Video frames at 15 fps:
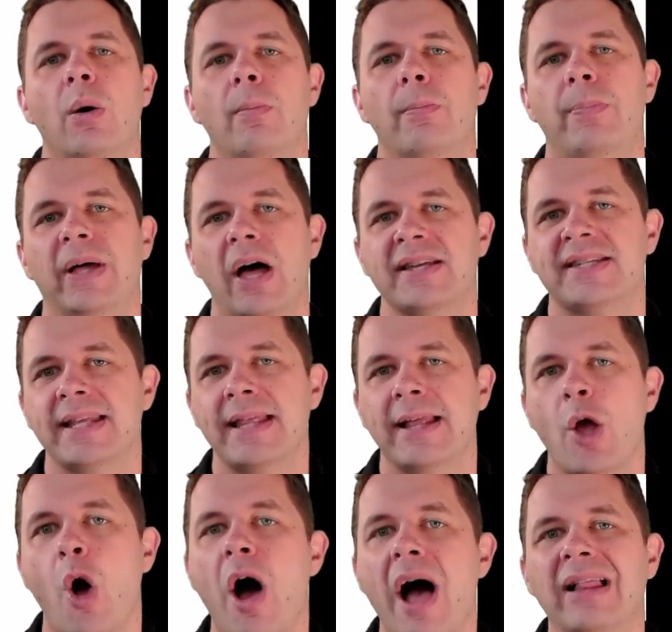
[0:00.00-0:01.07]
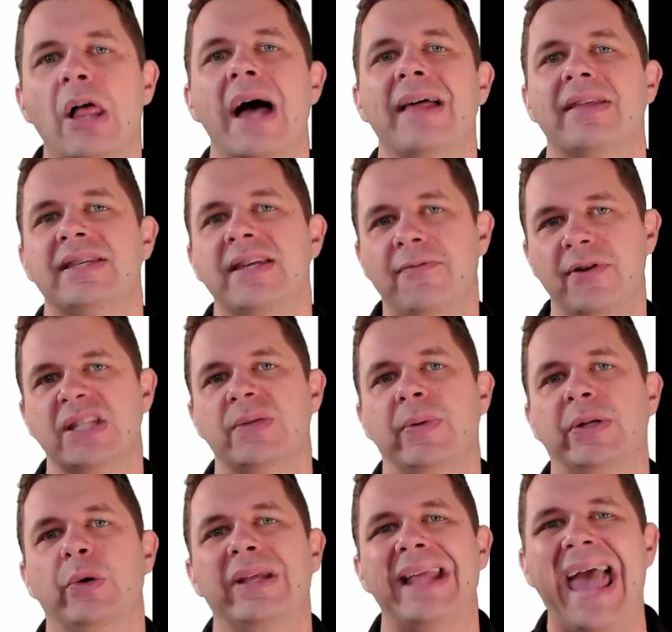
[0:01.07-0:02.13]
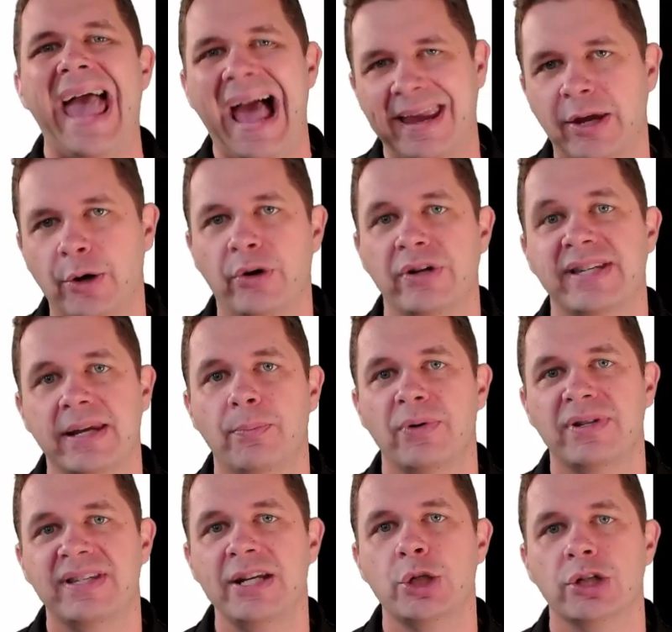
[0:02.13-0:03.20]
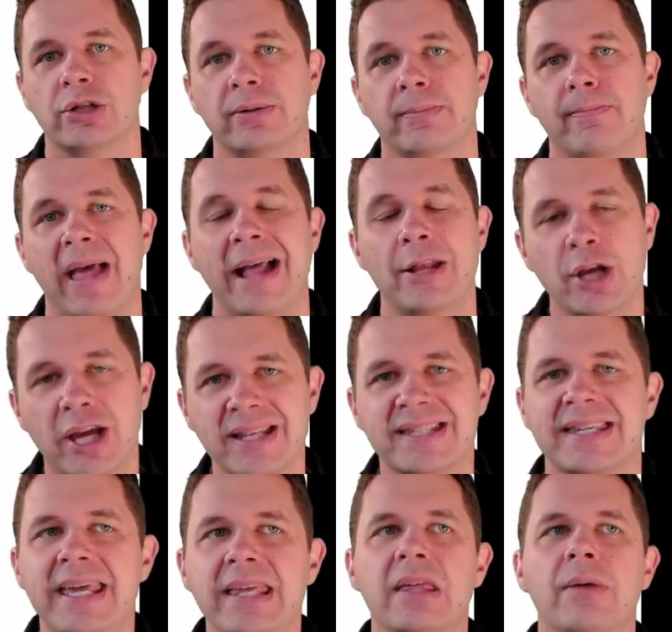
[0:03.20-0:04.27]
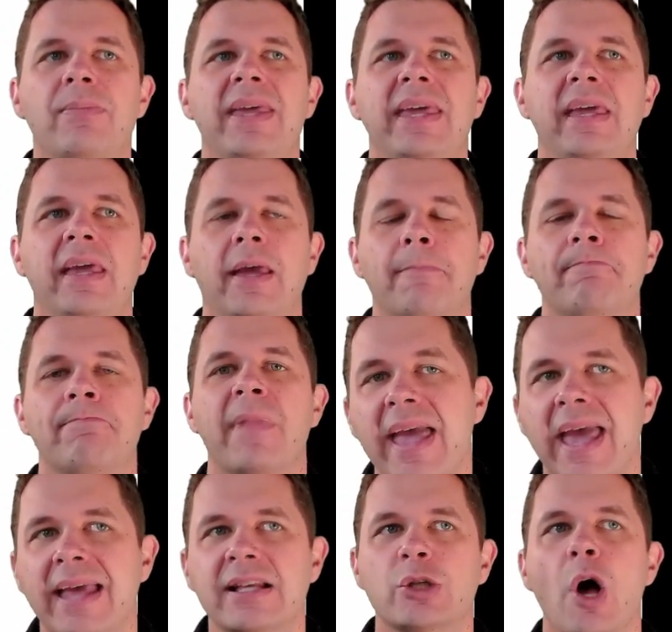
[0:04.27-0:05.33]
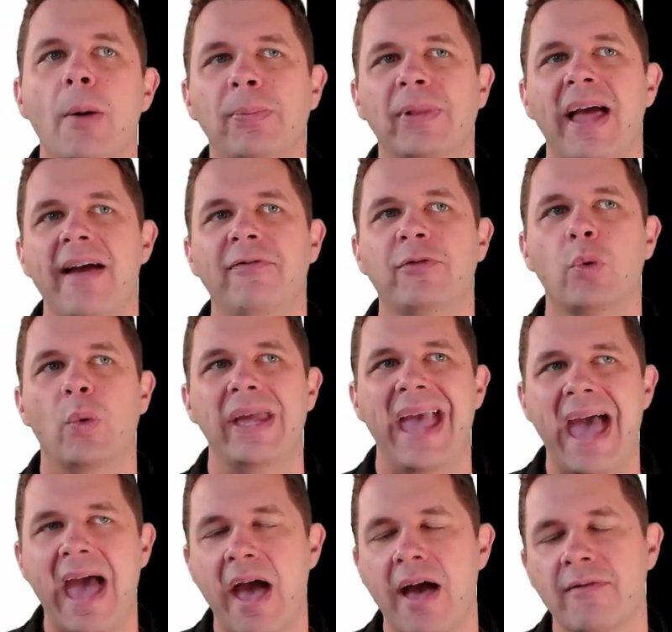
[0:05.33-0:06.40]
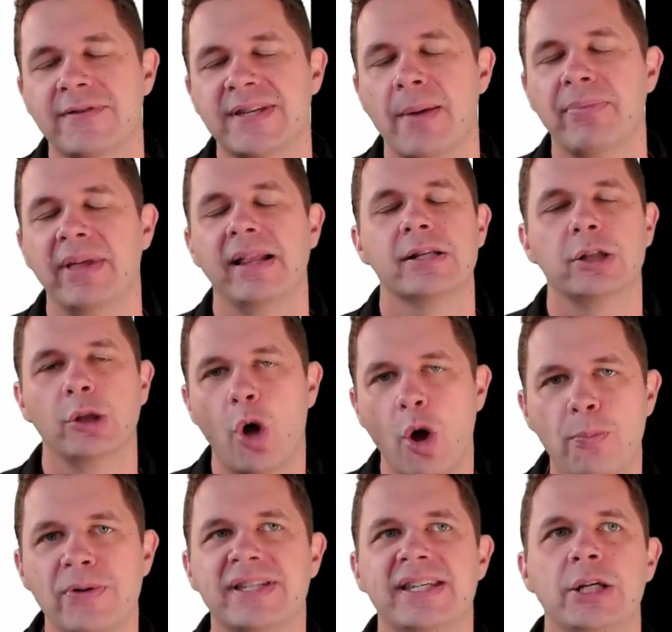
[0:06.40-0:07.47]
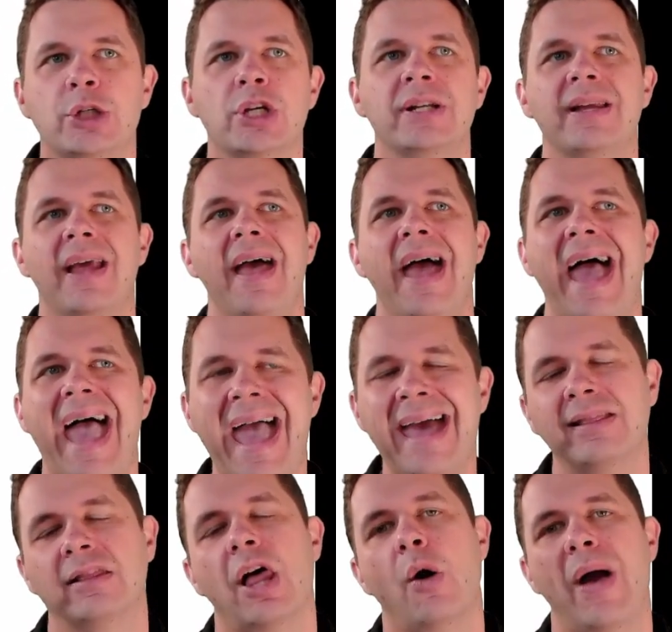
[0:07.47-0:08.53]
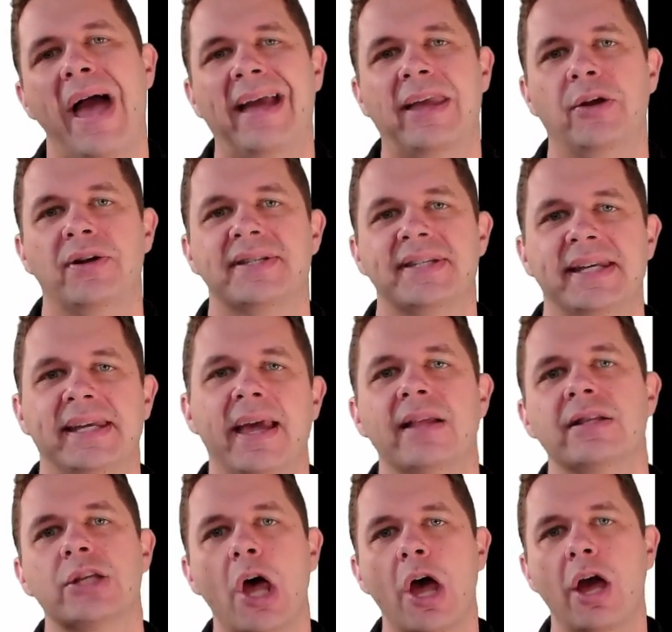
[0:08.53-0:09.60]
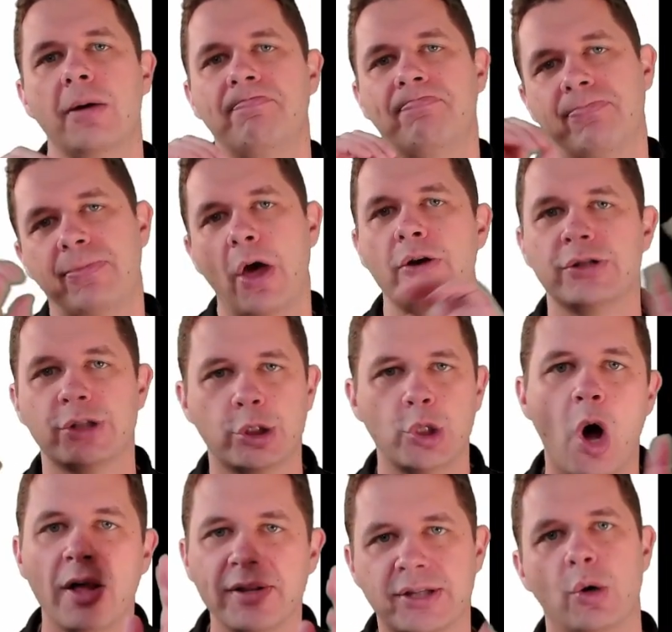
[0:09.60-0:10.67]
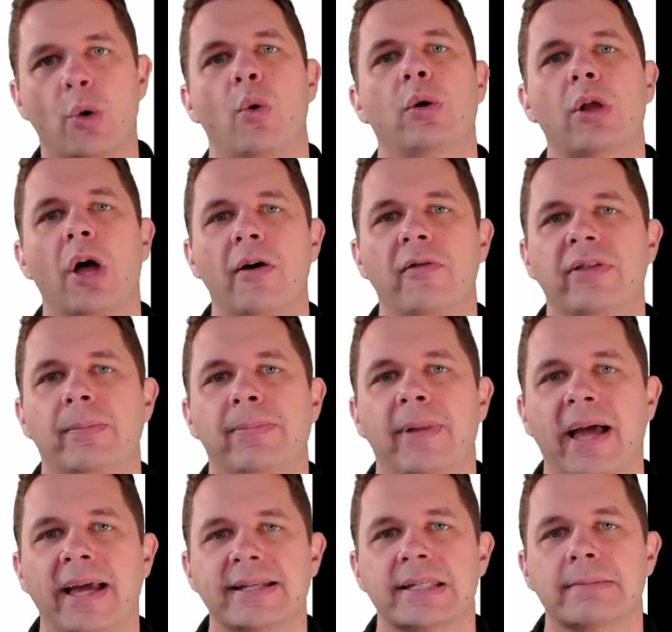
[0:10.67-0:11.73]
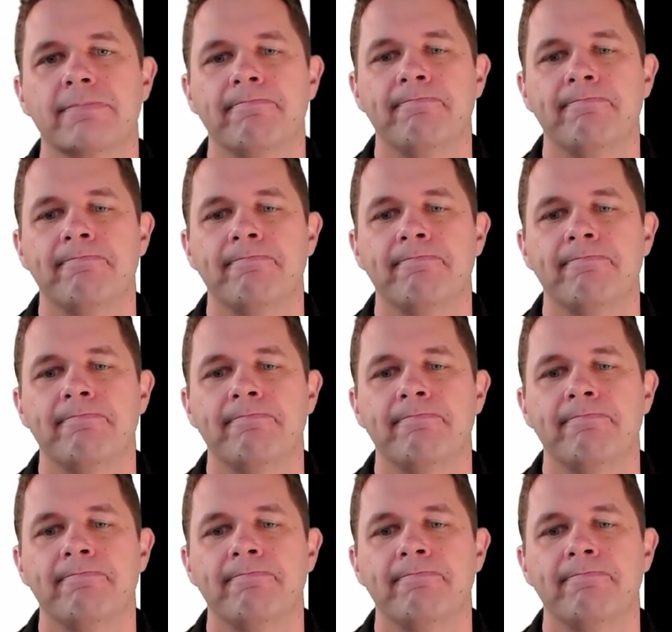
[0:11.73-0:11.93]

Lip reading: But I said I'd highlight the difference between accuracy and precision, and you can see them here. In the top left, we have something that's low precision and low accuracy, and so those dots are all over the place.